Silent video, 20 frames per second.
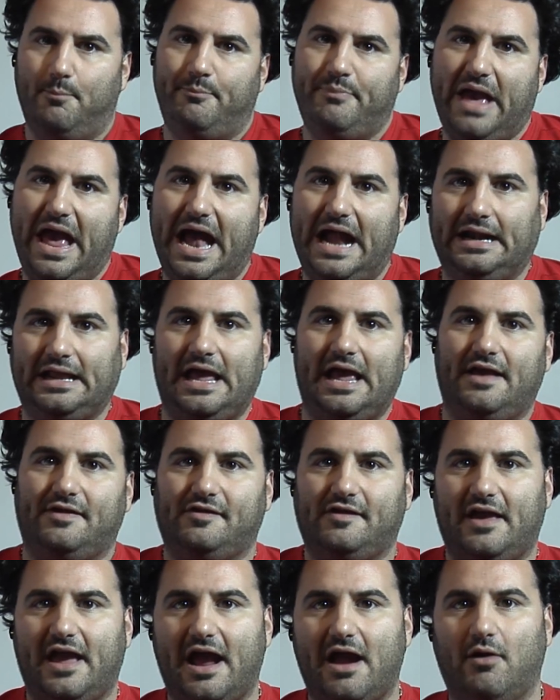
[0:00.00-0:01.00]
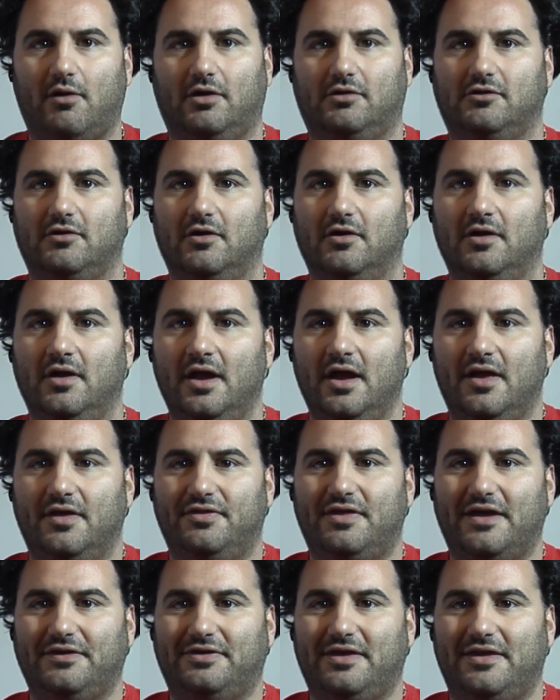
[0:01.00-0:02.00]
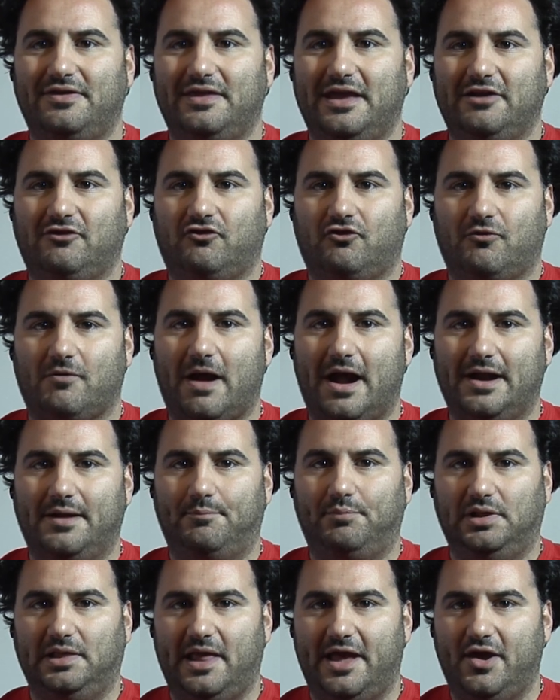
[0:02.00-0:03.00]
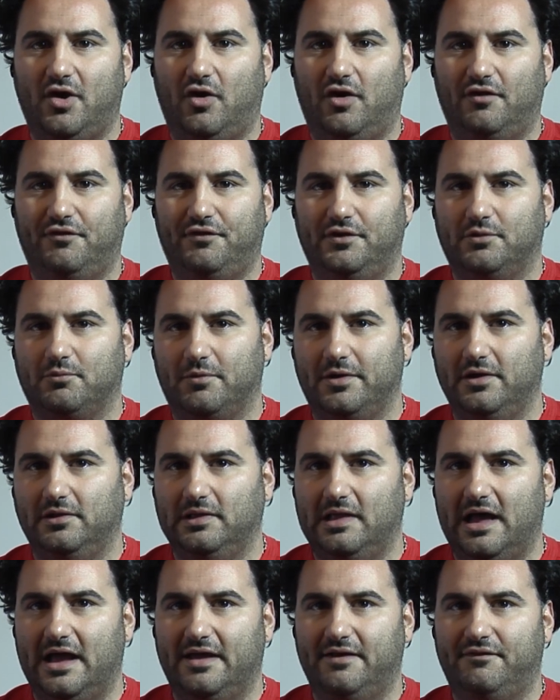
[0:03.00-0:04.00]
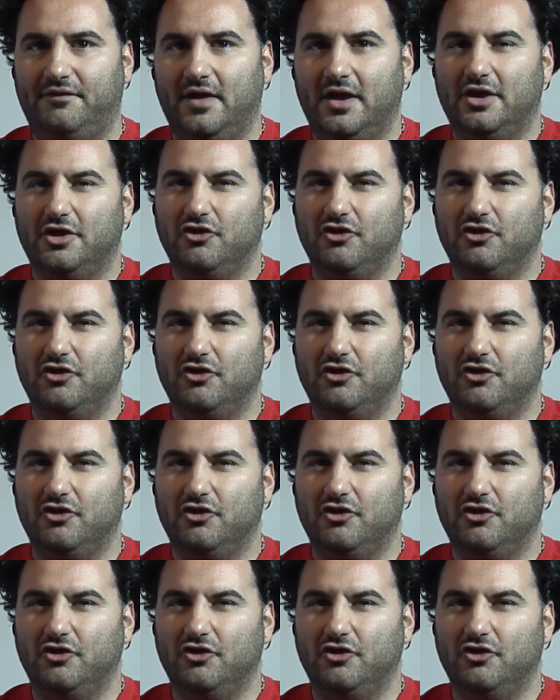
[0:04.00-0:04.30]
badass character that then they try to play off in real life,